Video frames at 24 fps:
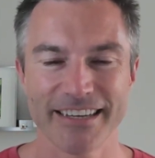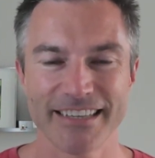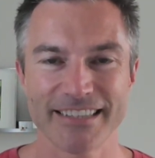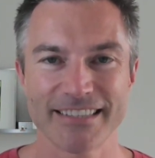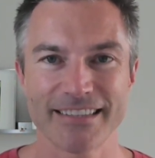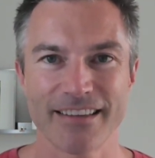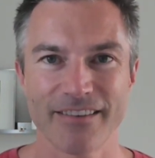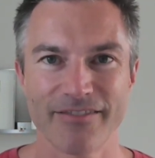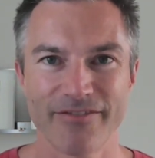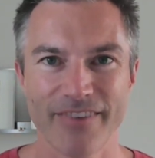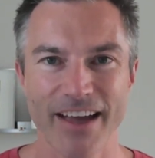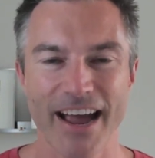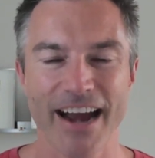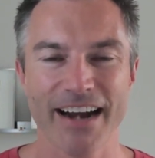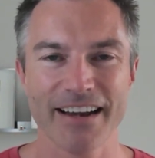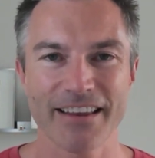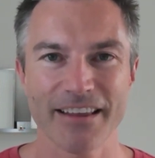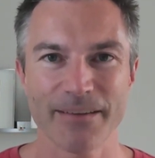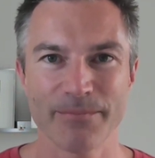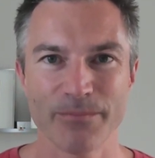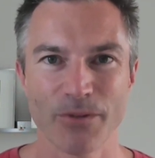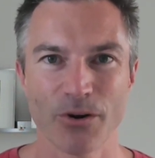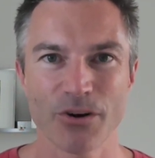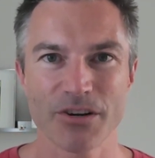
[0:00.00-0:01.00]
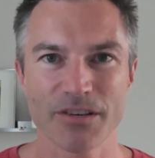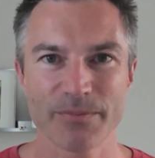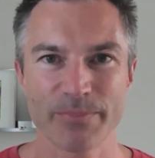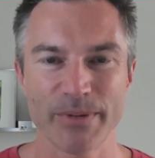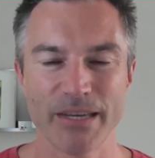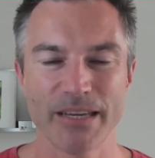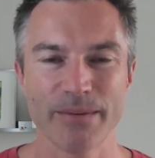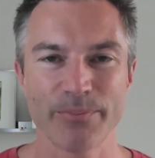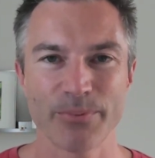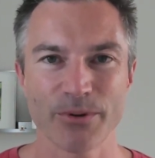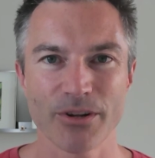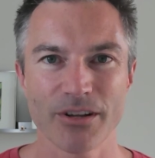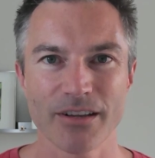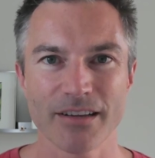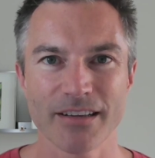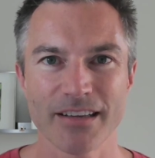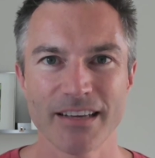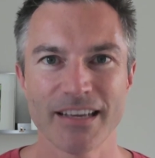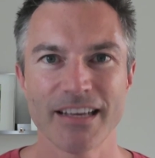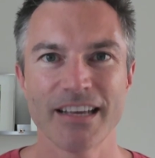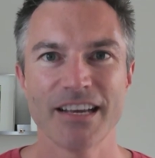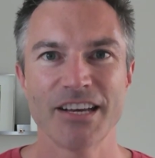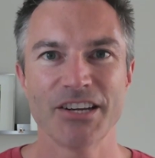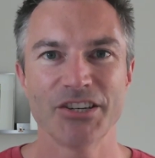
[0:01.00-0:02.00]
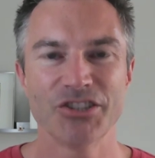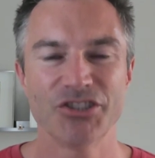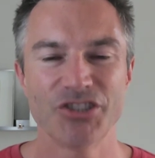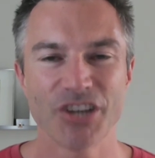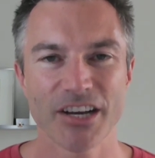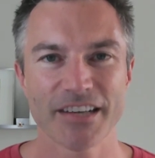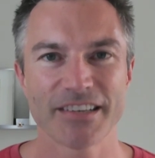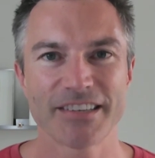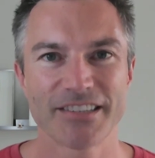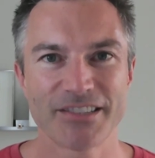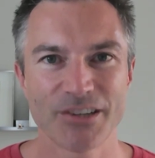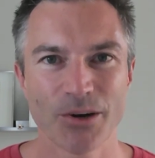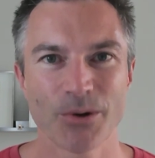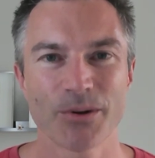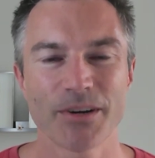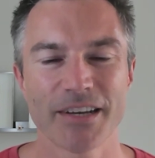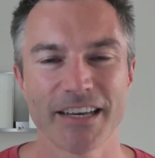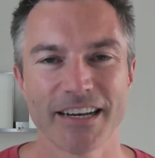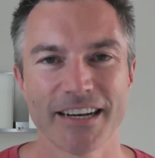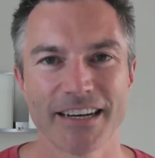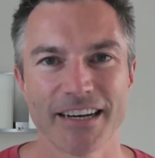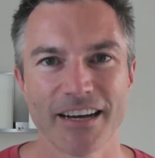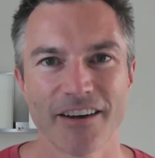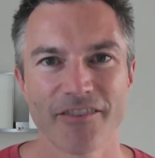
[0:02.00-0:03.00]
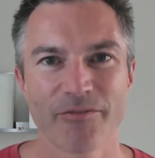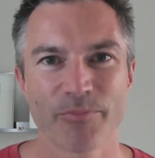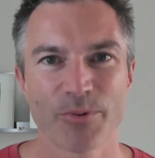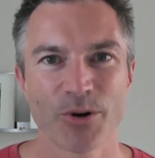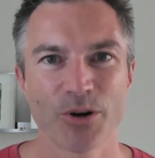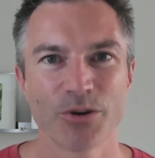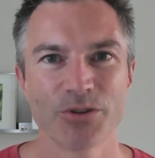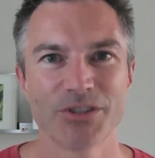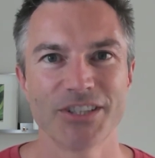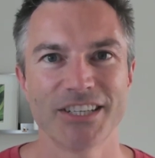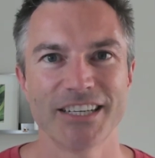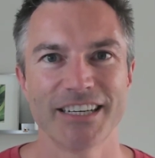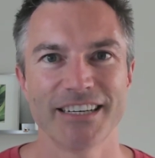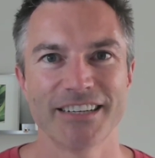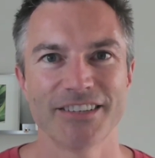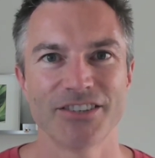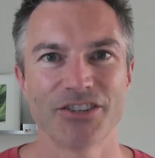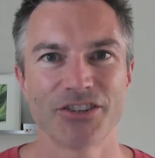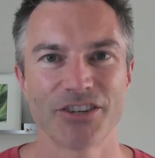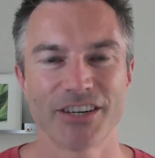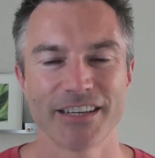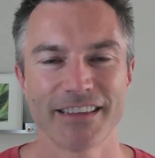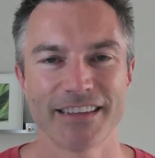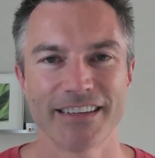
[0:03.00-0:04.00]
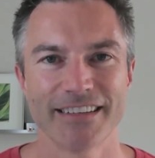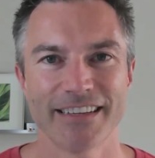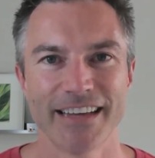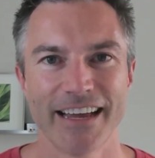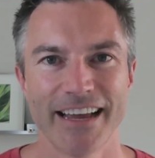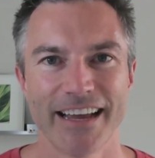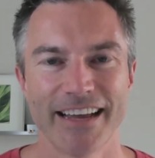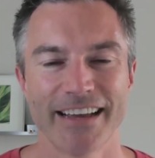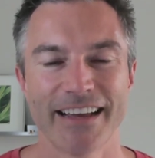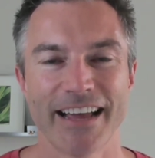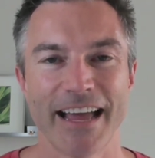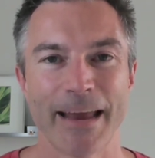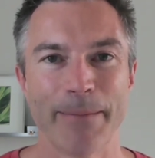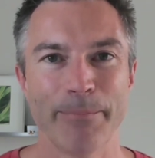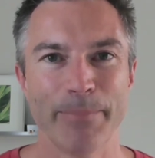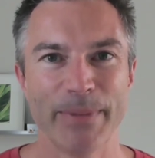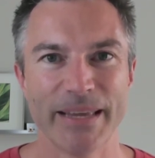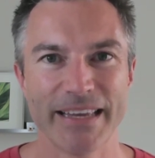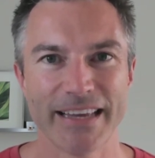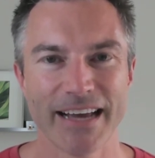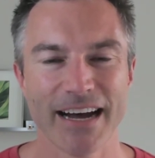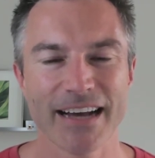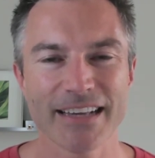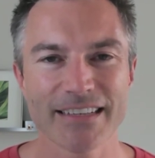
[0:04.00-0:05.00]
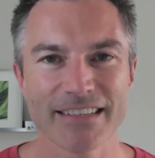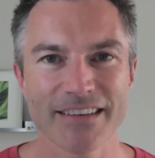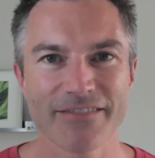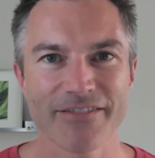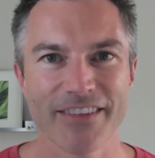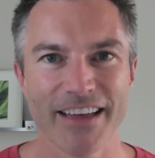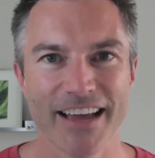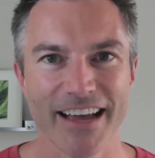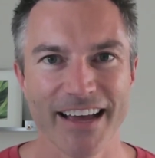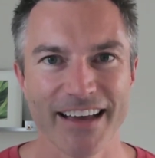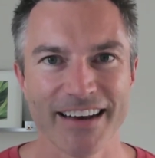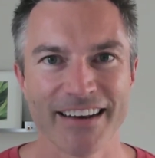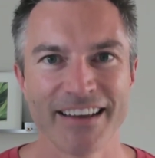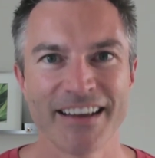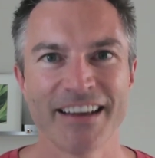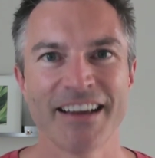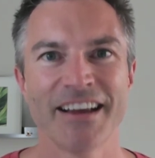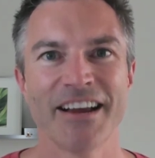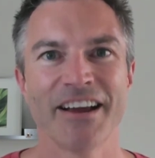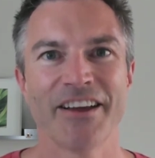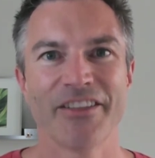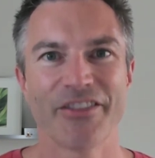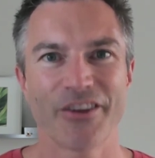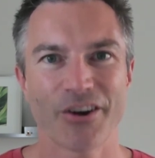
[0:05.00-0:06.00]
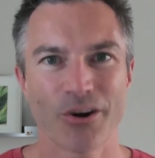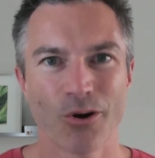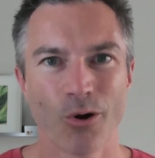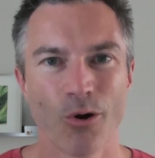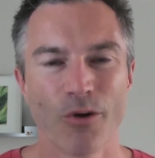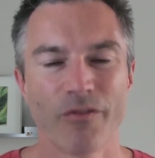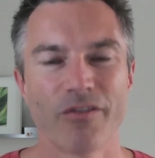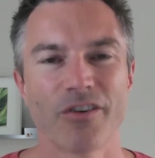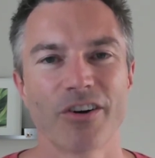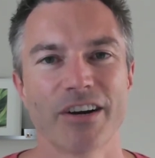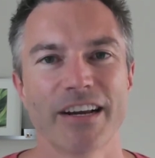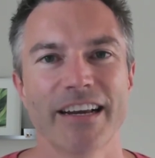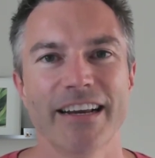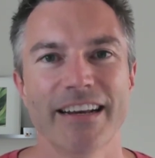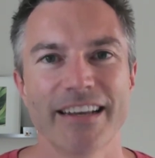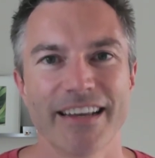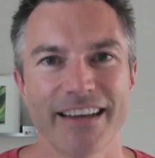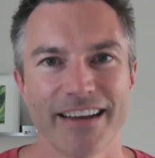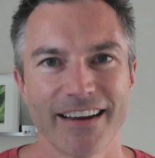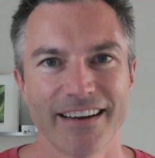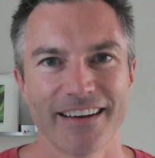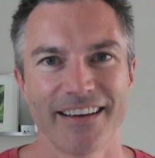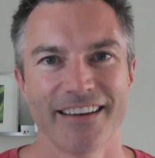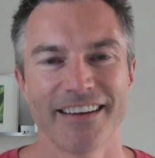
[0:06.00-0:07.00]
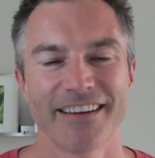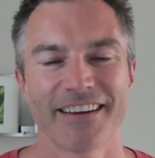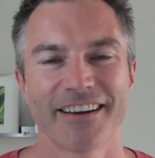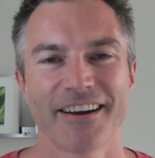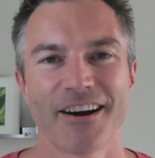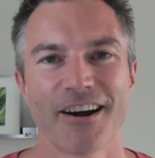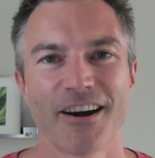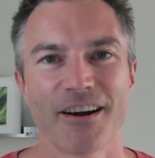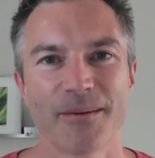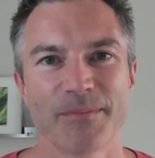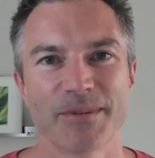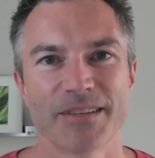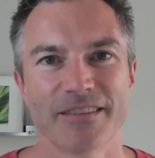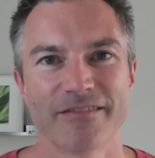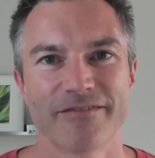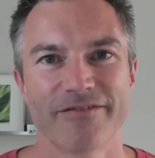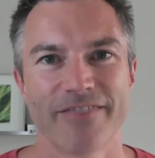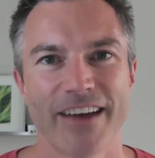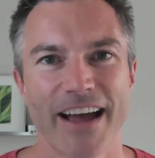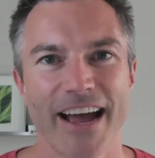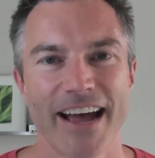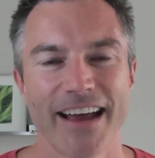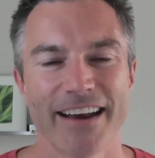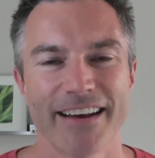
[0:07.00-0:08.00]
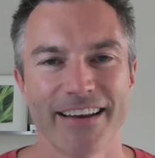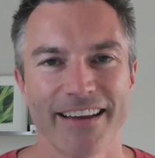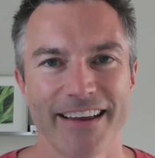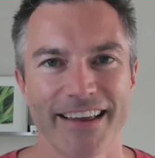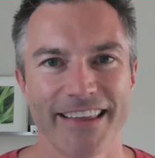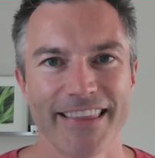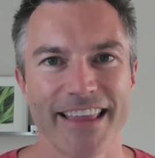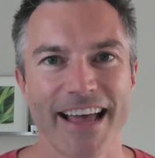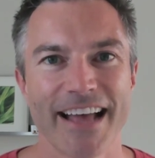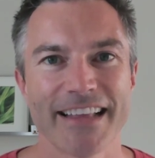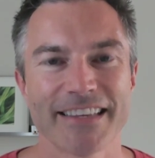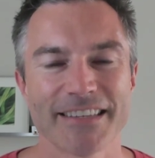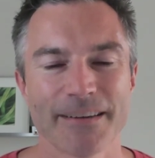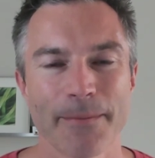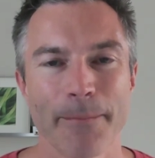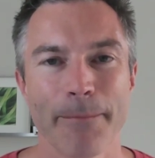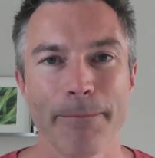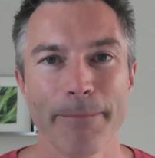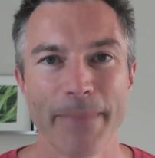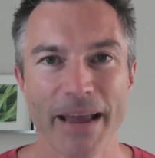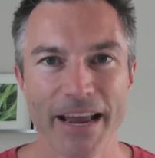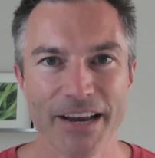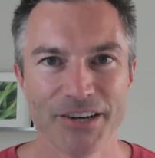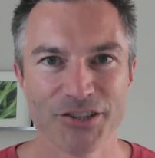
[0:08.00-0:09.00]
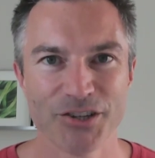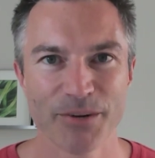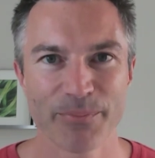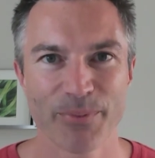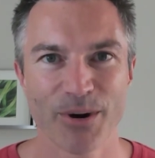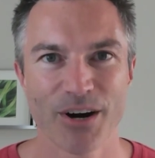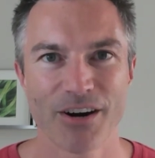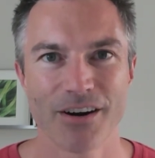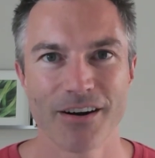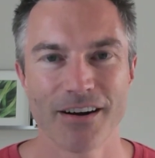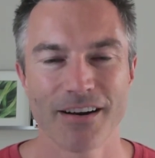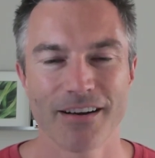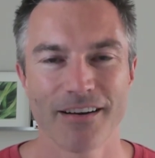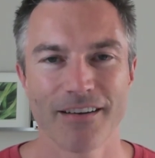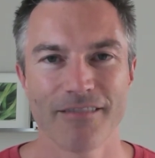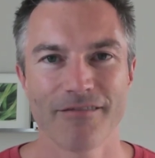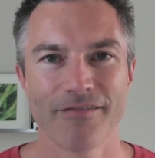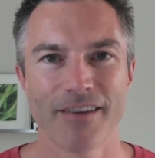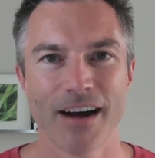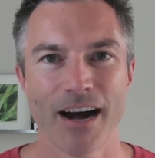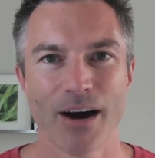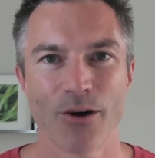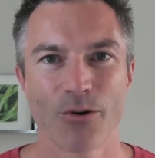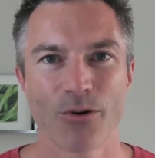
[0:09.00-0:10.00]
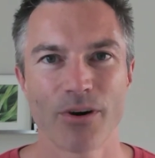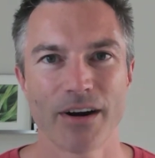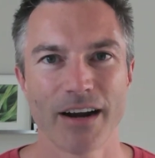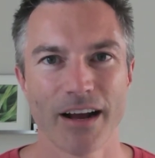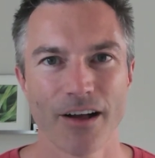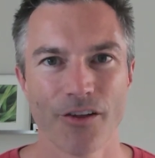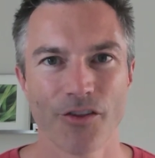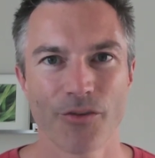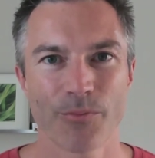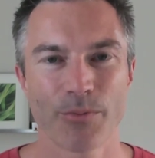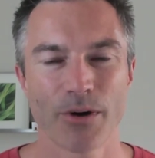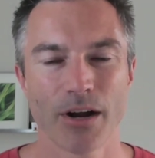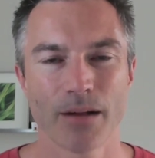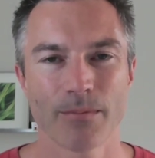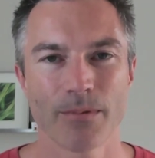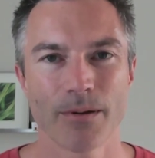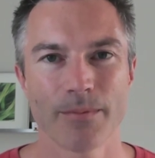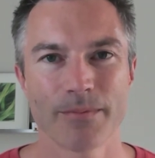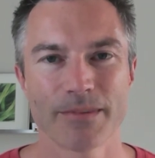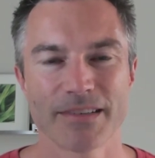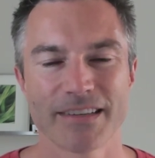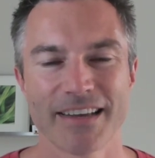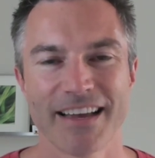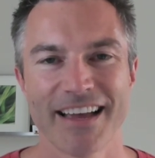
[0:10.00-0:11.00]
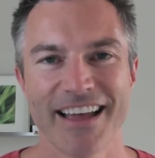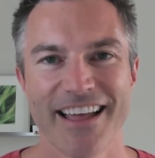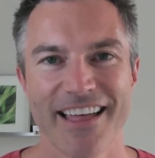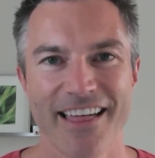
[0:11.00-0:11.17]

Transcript: It's the fact that most people just don't get enough protein during the day, and because of that, they're overeating carbs and fat, and that's a major part of our health problems.